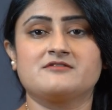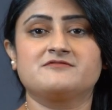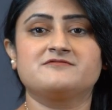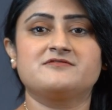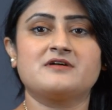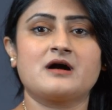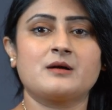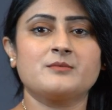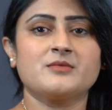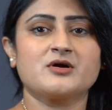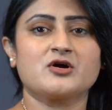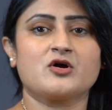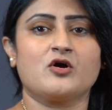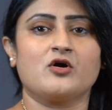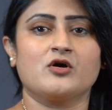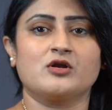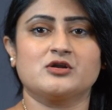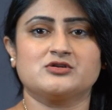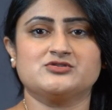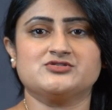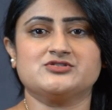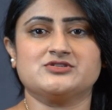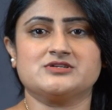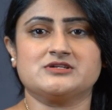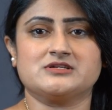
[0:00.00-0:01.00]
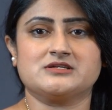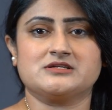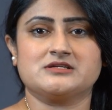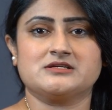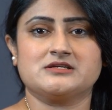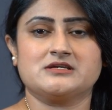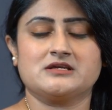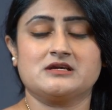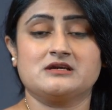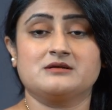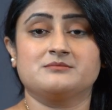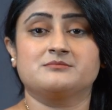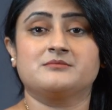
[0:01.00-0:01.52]
pharmacology,
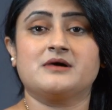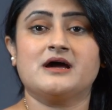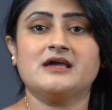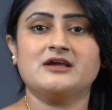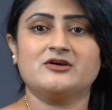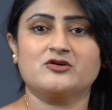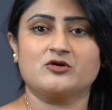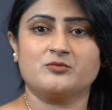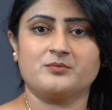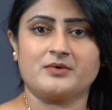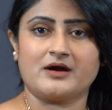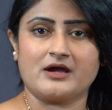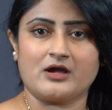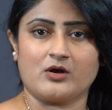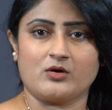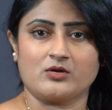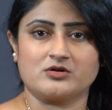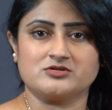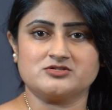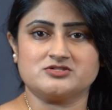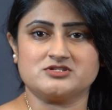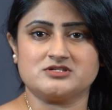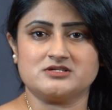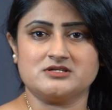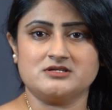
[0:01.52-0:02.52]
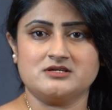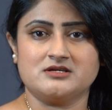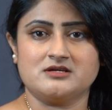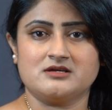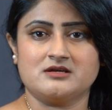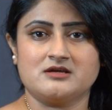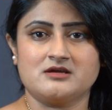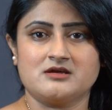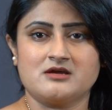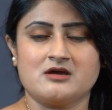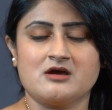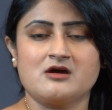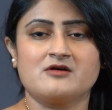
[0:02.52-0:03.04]
microbiology,
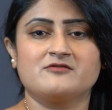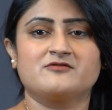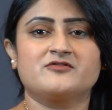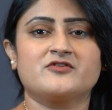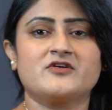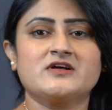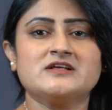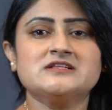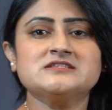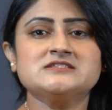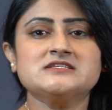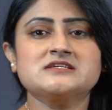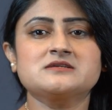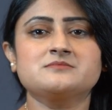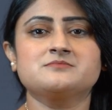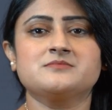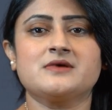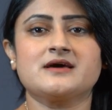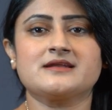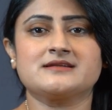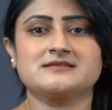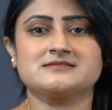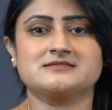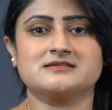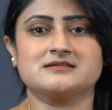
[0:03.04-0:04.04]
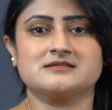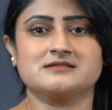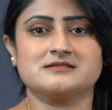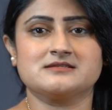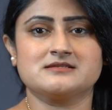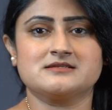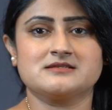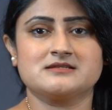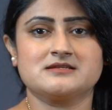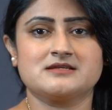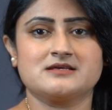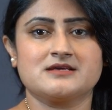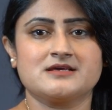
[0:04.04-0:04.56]
forensic
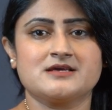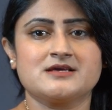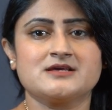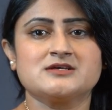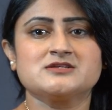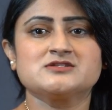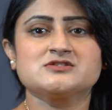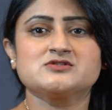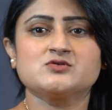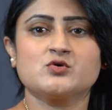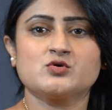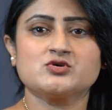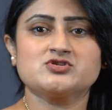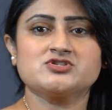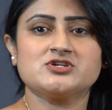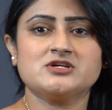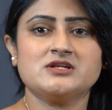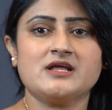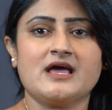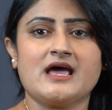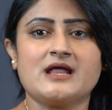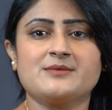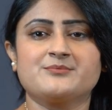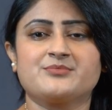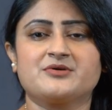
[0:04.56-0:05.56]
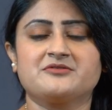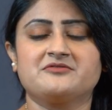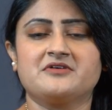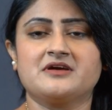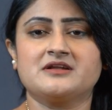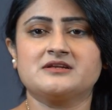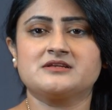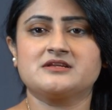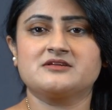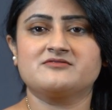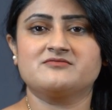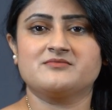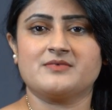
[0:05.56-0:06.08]
medicine, social and
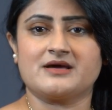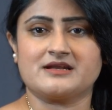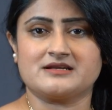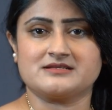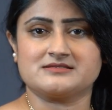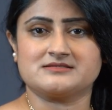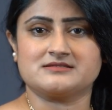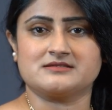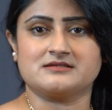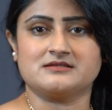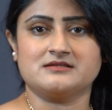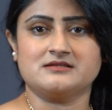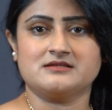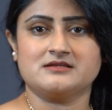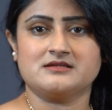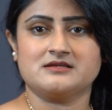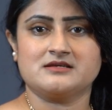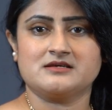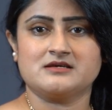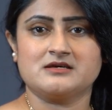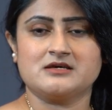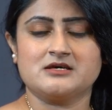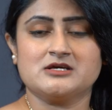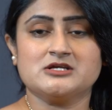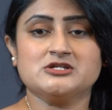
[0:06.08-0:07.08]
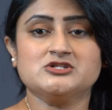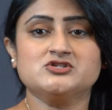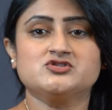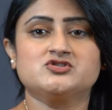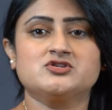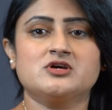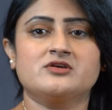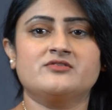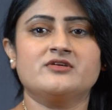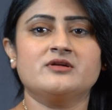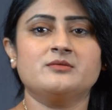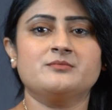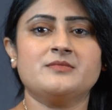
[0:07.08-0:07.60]
preventive medicine,
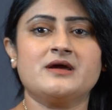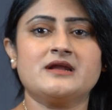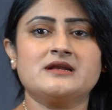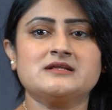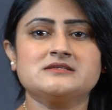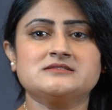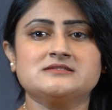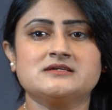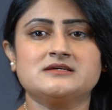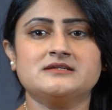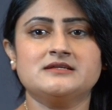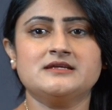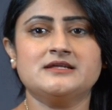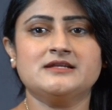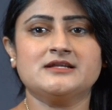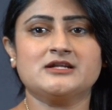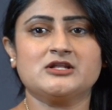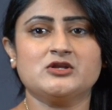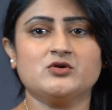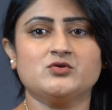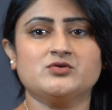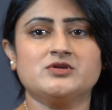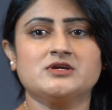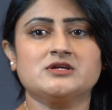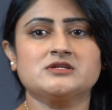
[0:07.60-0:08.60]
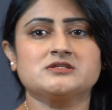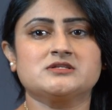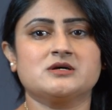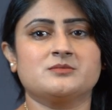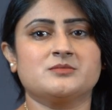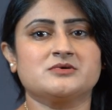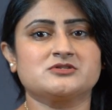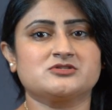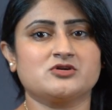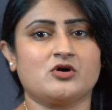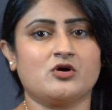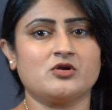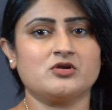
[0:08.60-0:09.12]
general medicine including
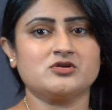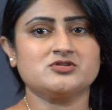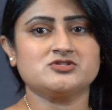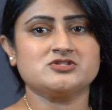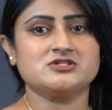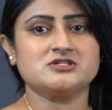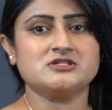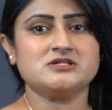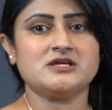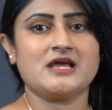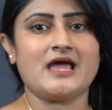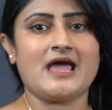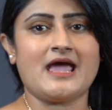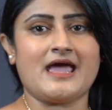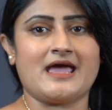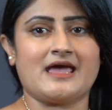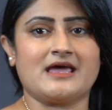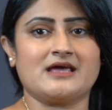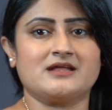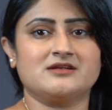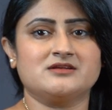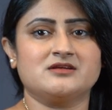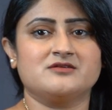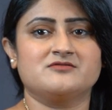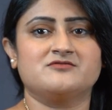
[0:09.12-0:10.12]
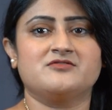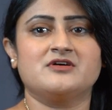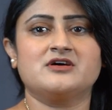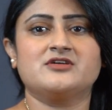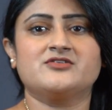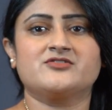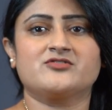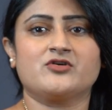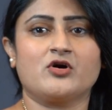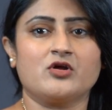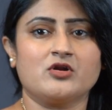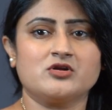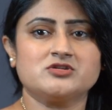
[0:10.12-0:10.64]
dermatology and
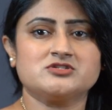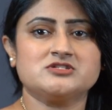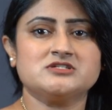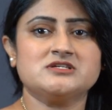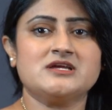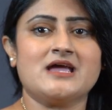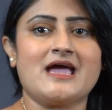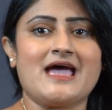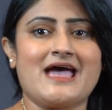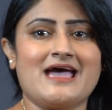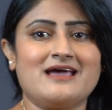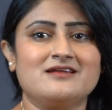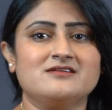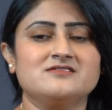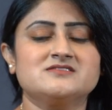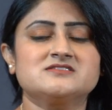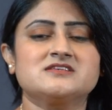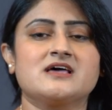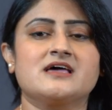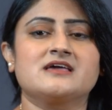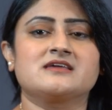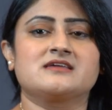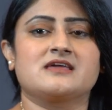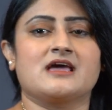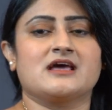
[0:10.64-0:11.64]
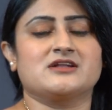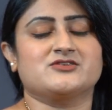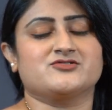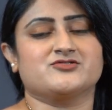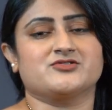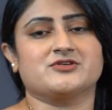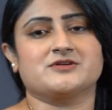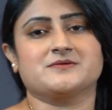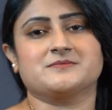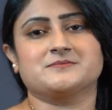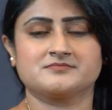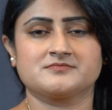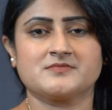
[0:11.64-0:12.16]
venerology and
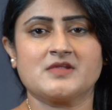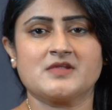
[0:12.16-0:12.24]
psychiatry,